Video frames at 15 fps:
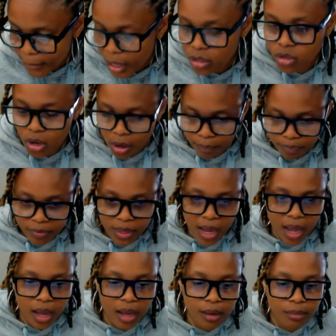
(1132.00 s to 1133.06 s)
So yeah,
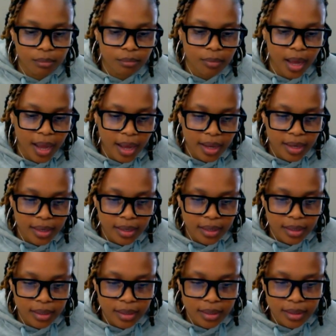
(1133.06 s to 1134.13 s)
my
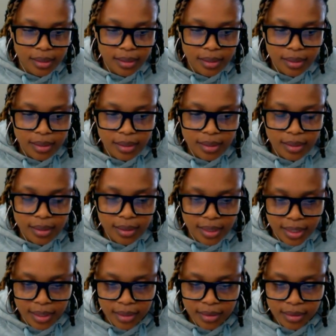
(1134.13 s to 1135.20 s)

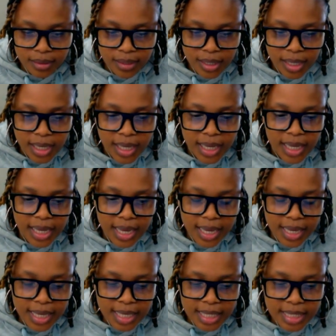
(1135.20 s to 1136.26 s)
thing
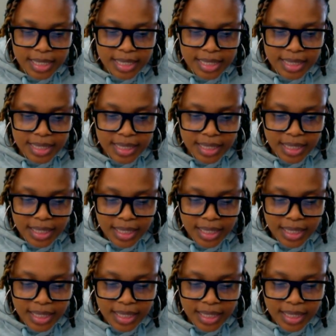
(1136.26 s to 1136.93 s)
is,